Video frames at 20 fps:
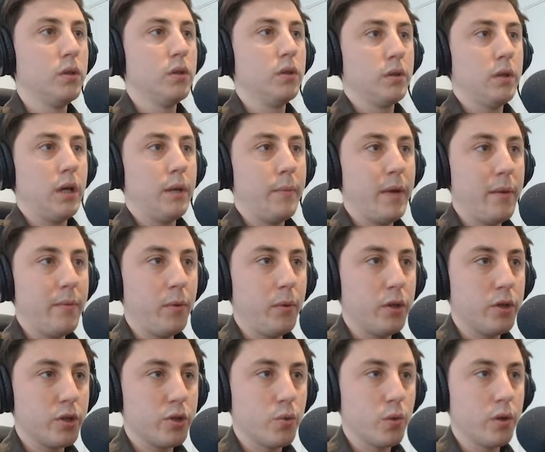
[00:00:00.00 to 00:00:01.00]
And maybe
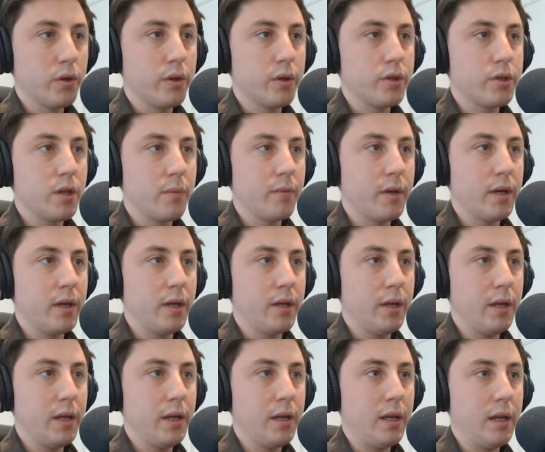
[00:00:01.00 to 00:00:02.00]
we just want
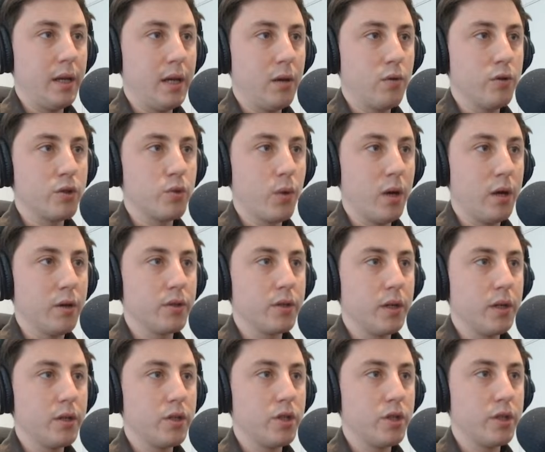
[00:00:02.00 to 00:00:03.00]
something in here as well. So
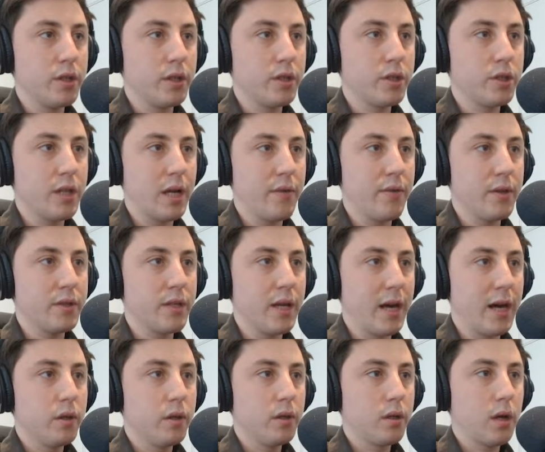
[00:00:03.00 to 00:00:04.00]
let's just extend this
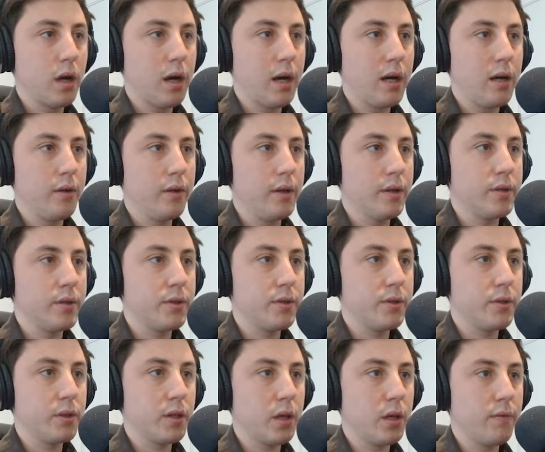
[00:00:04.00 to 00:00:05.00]
out, cut out
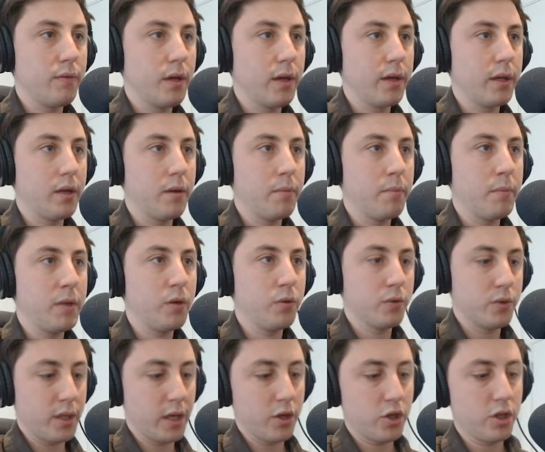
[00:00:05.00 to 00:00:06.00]
this kind of like middle section